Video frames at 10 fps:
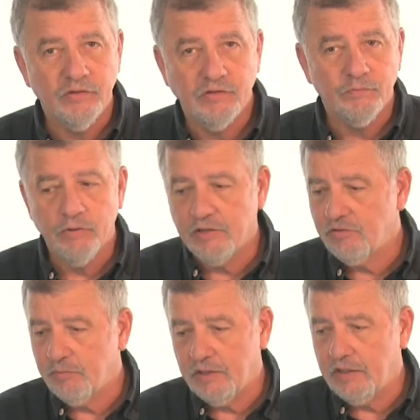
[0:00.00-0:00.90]
that's
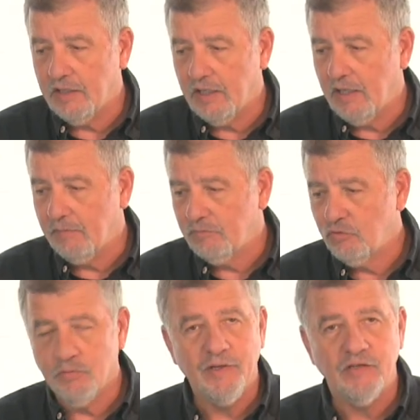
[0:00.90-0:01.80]
impressed me
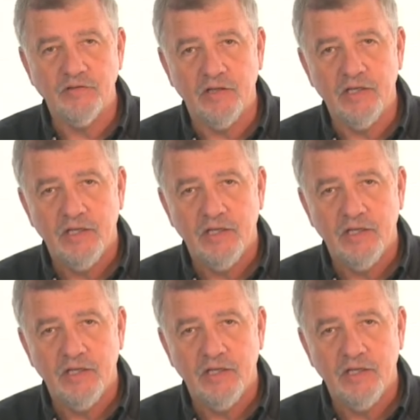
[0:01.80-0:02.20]
tremendously.